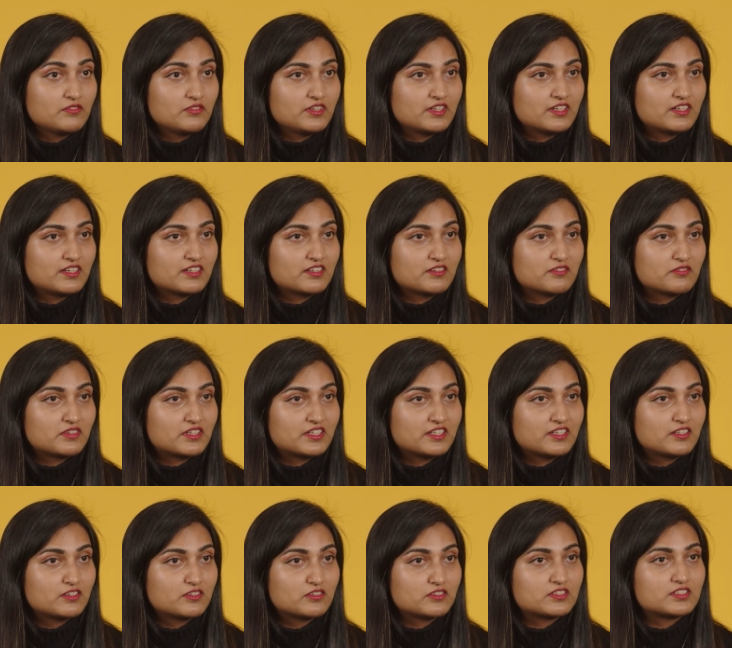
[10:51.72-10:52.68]
we are at a very
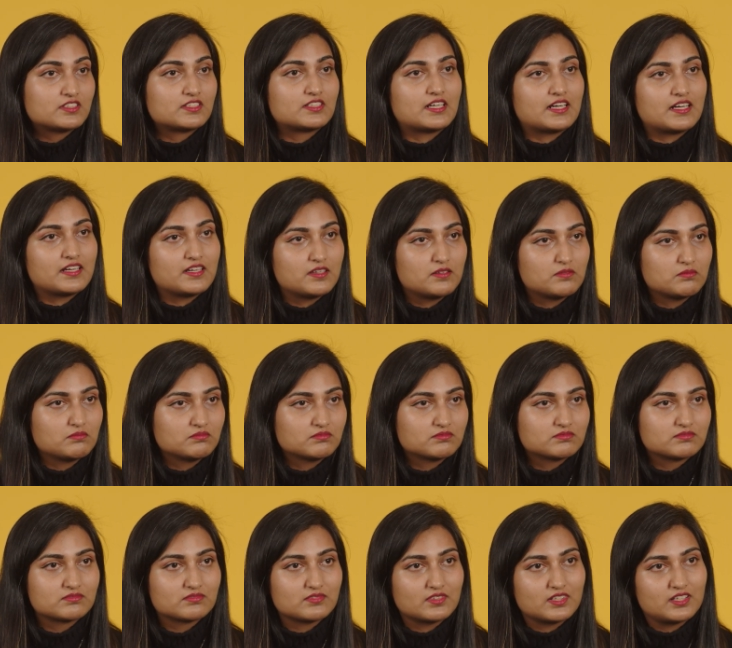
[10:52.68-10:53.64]
good time
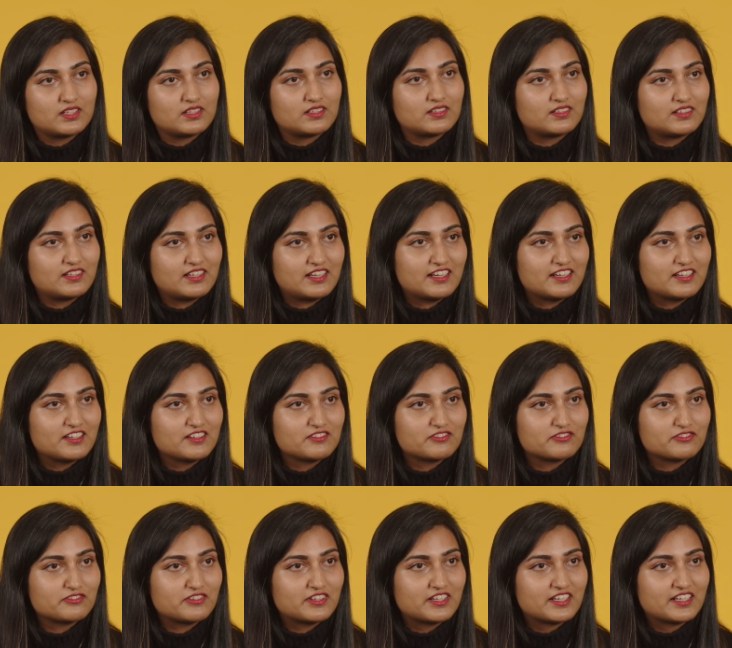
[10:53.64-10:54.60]
in
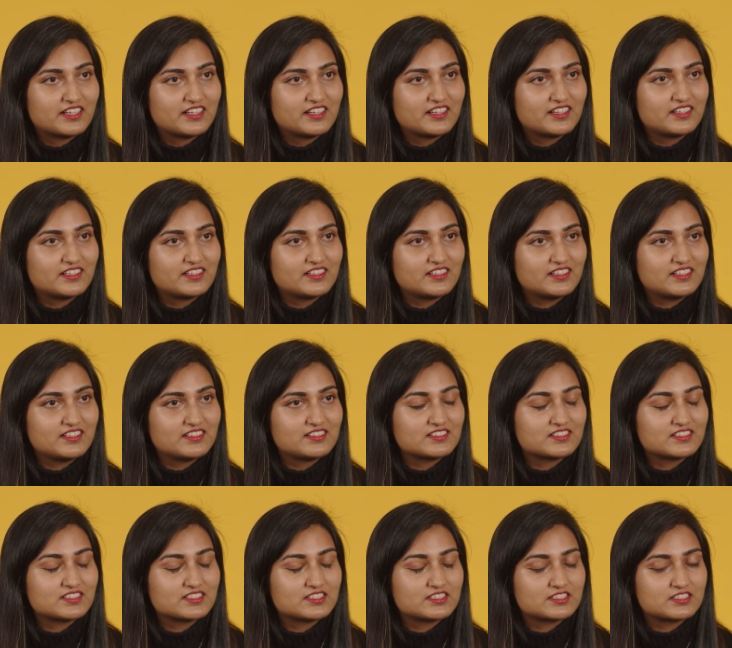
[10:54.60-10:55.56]
life where
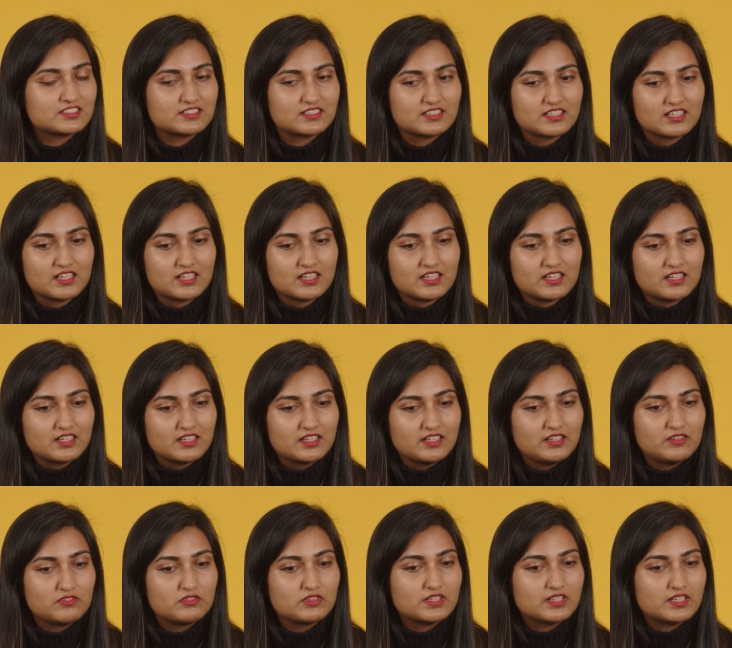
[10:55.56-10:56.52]
it's
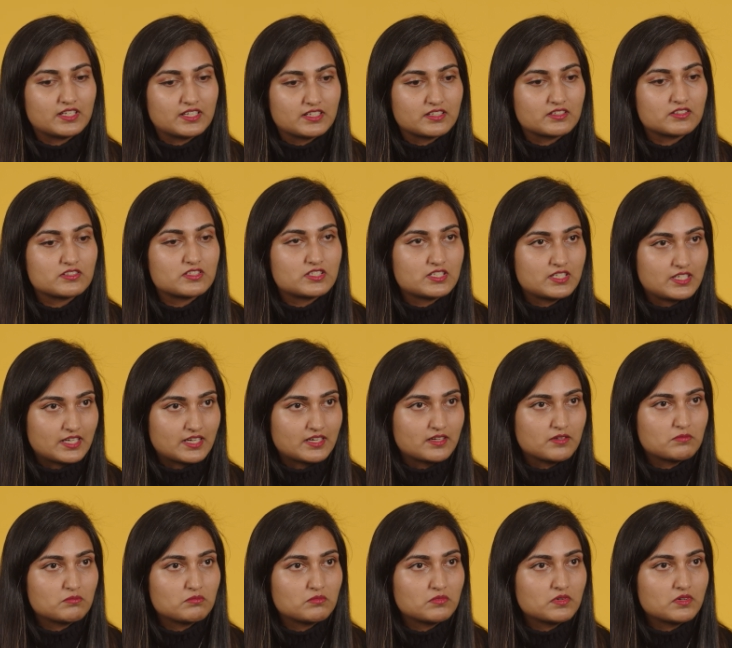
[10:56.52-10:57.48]
even like
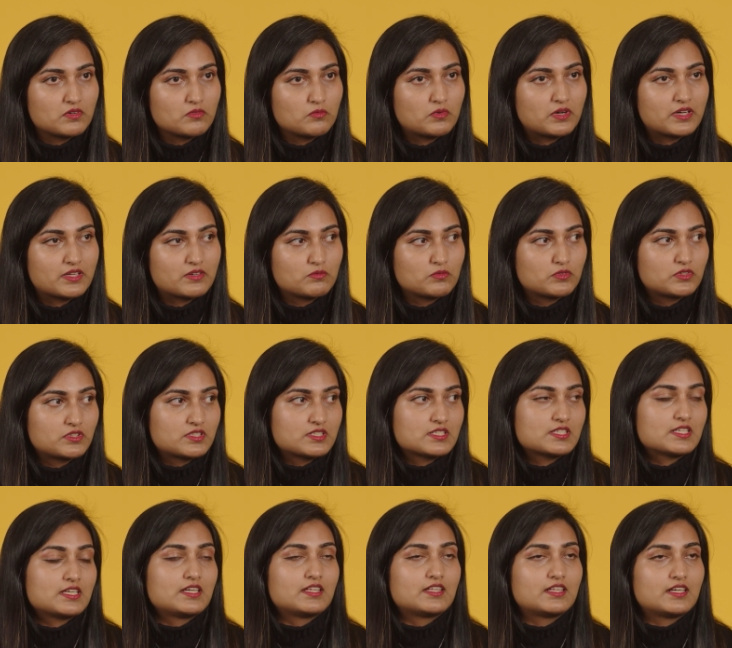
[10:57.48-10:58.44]
GM, one would
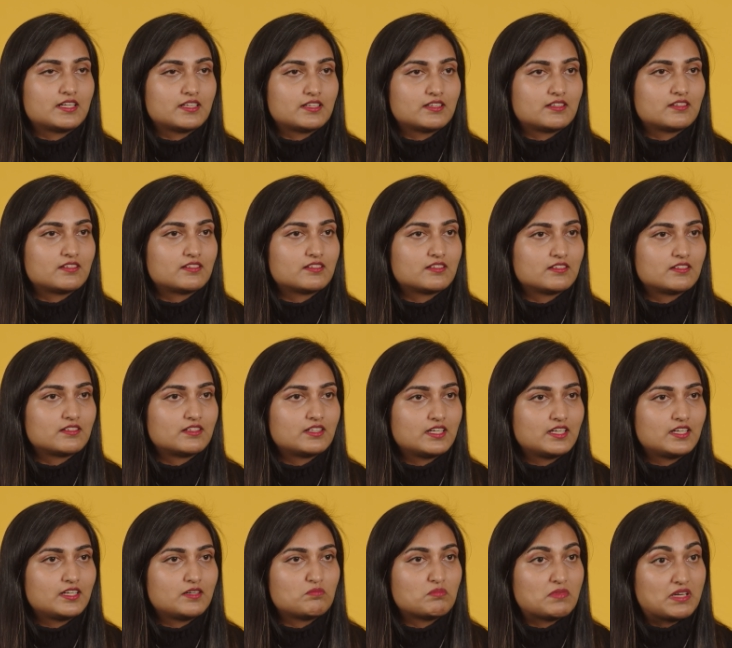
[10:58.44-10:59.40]
say that
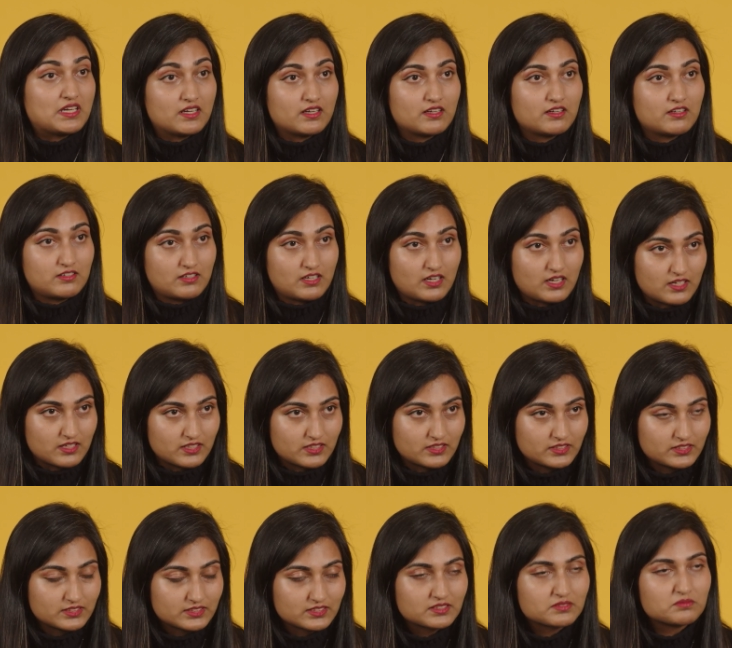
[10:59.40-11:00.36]
they make
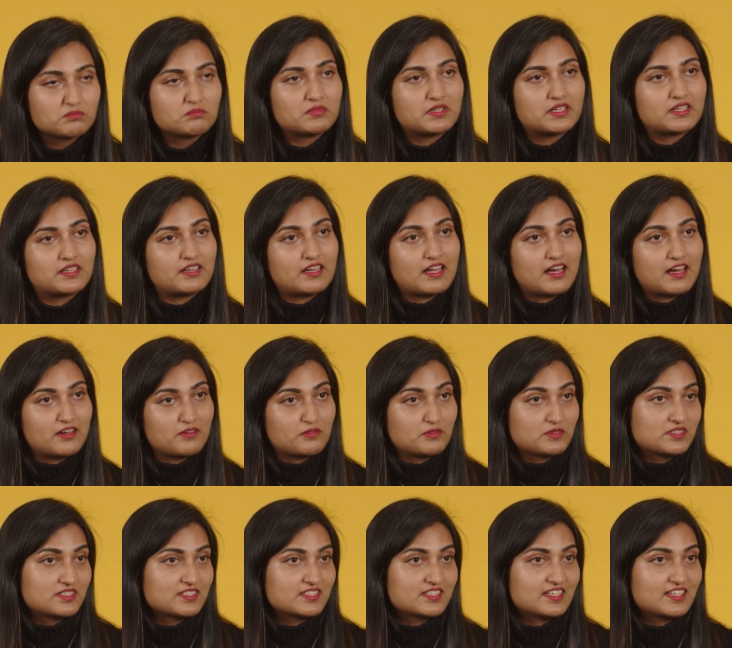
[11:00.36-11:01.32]
cars, but I
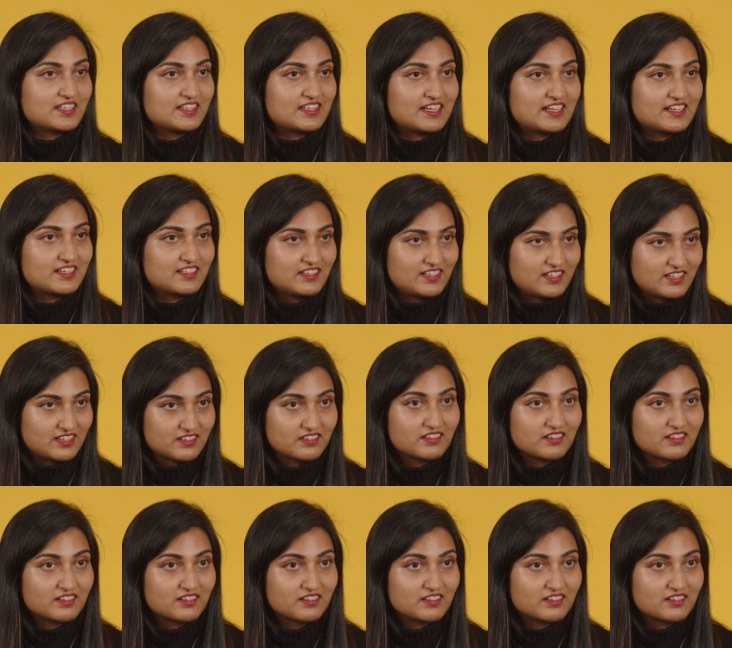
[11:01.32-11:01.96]
would say that they are